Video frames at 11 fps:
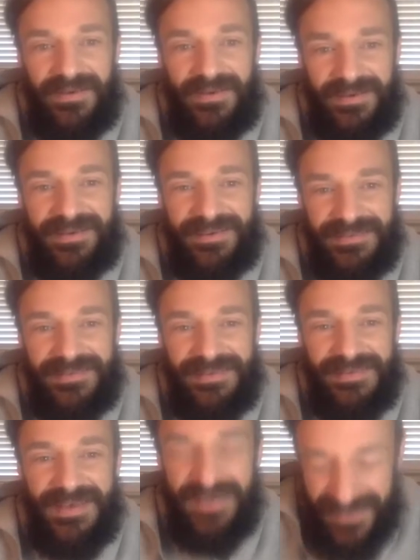All right.
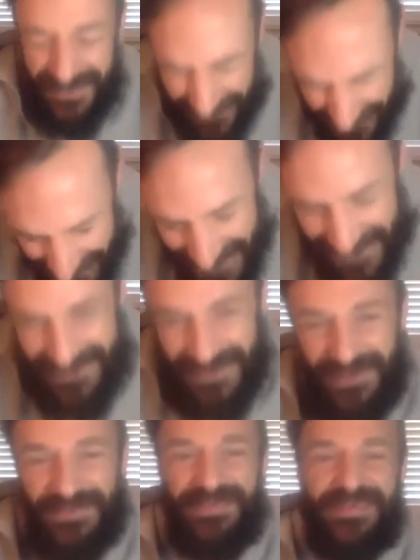
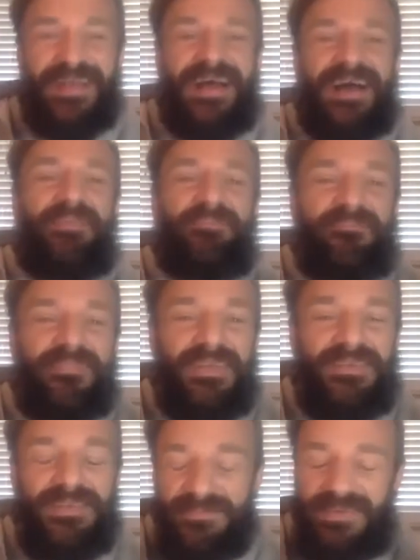So
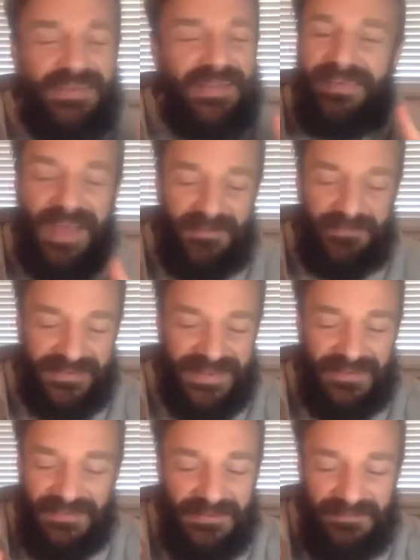you got to break
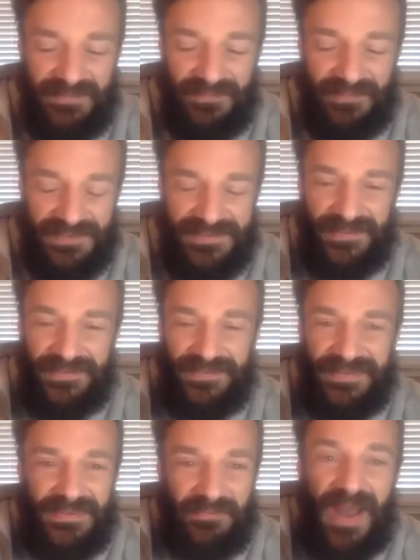down a little bit more.
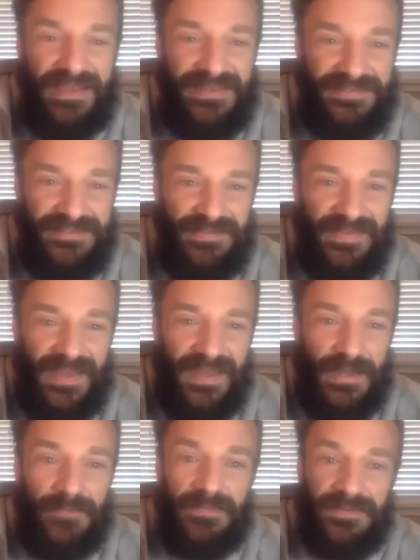So the rock hits you in the
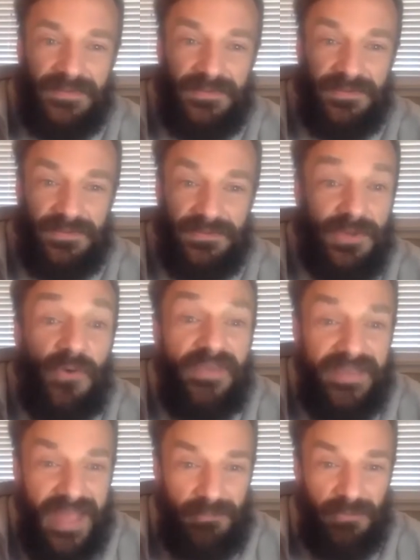head. You know the
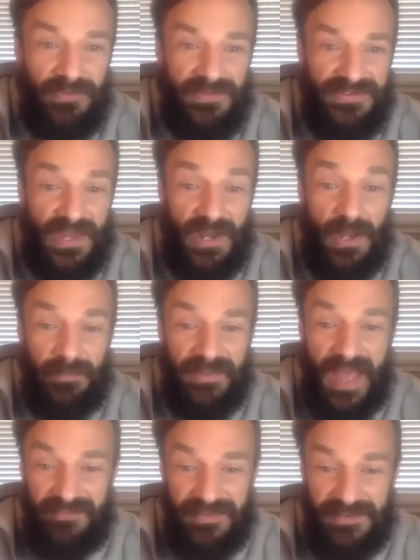camera was set up.
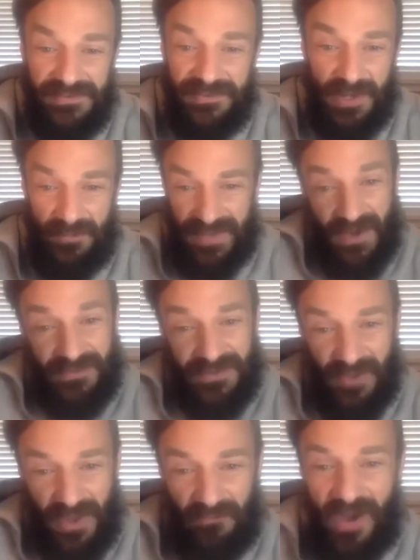Gavin, did you come
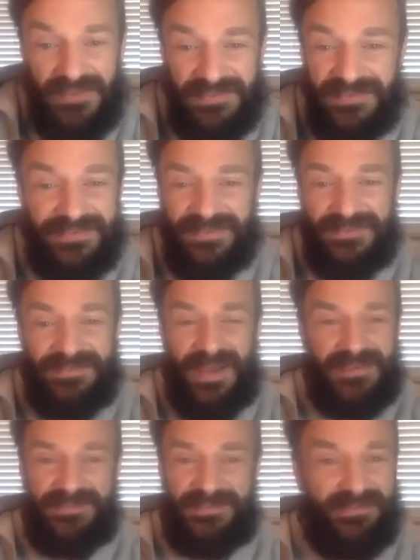down and watch it, or did you
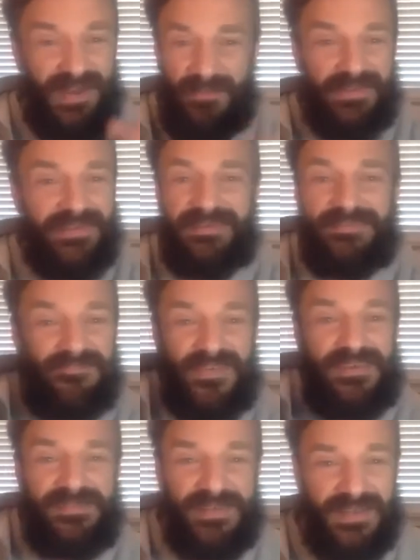guys just grab the gear and
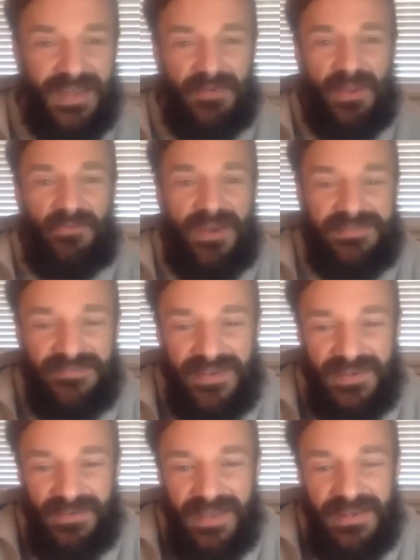finish it and watch the
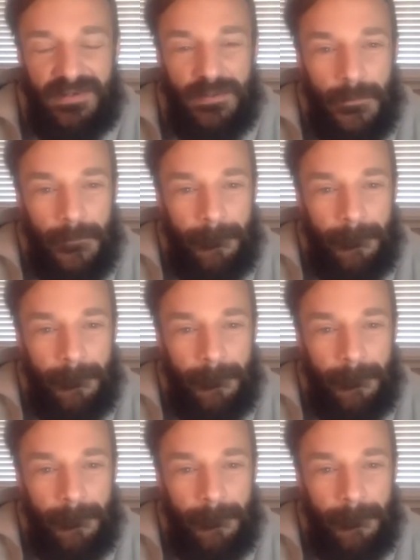video later?